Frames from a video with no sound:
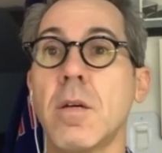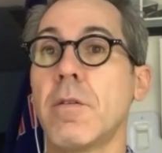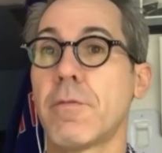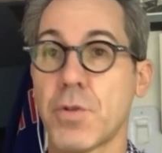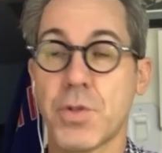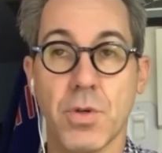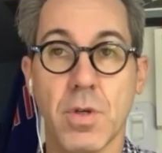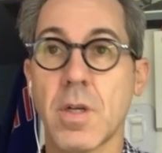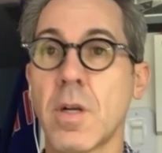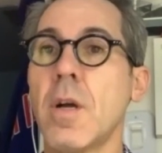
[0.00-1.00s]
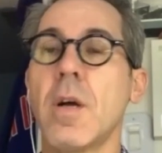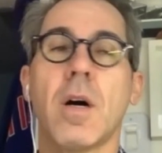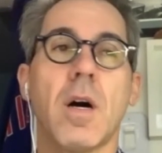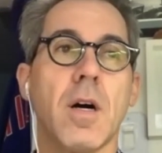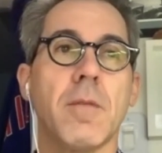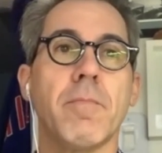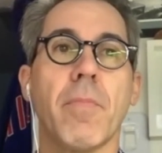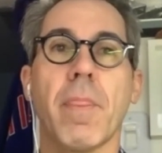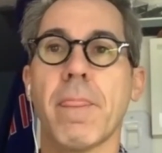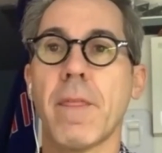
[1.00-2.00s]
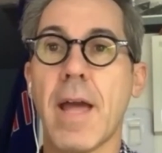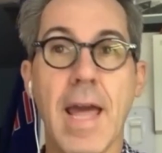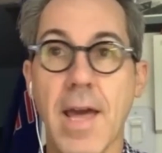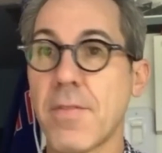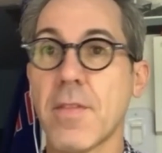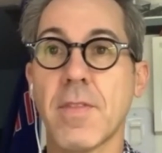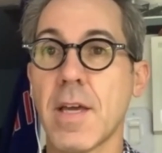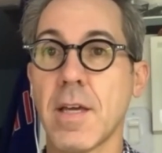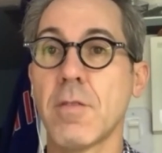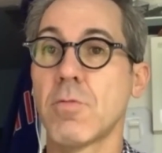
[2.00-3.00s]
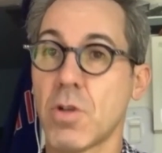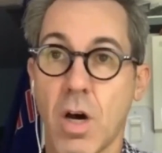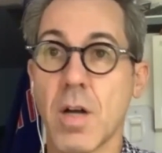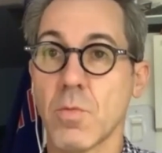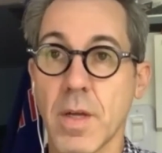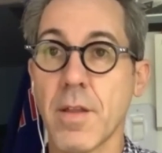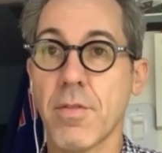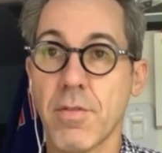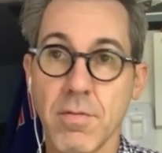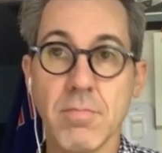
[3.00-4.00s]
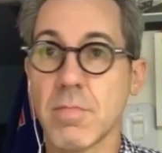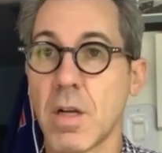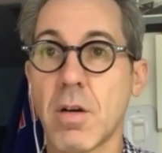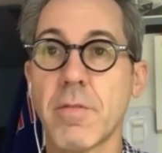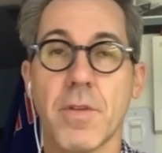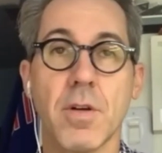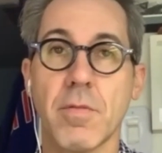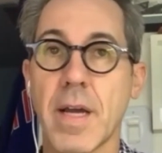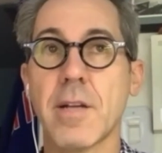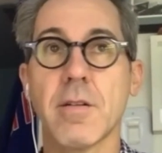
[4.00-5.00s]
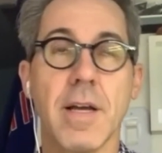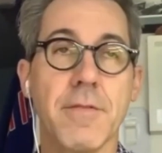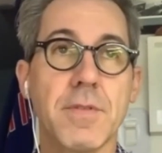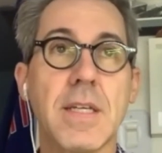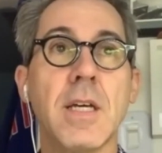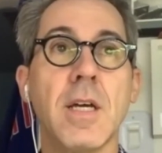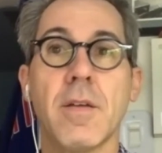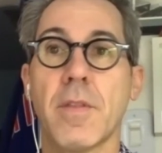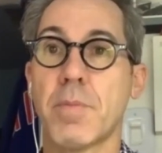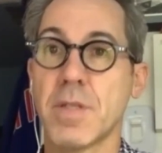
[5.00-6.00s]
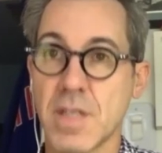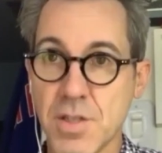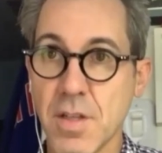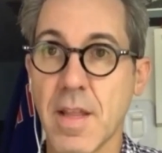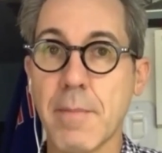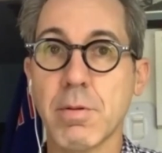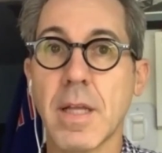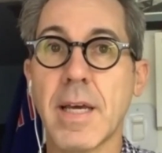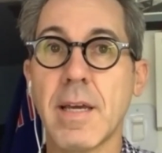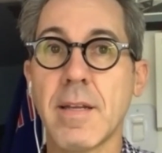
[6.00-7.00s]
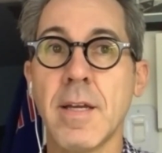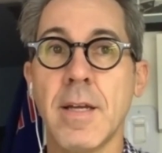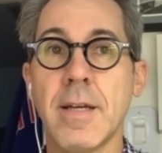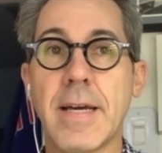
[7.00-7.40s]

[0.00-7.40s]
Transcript: Sense. For sure. The hand that they caught with, you know, if they're righty or lefty, the position they played.